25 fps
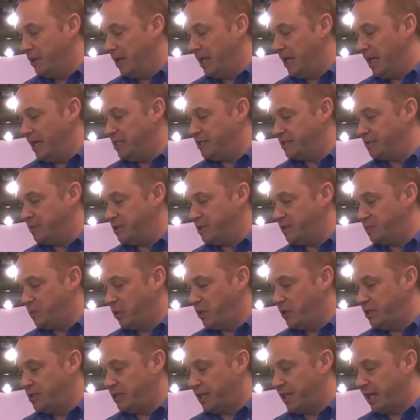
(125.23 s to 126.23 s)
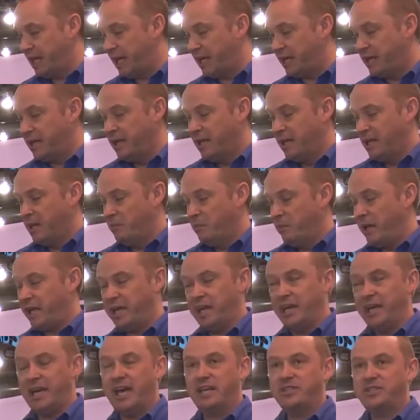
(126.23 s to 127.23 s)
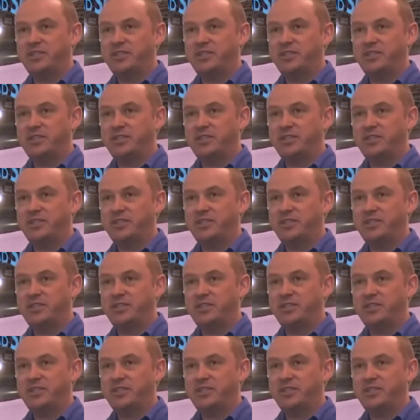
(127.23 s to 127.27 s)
laser is pointing at, making it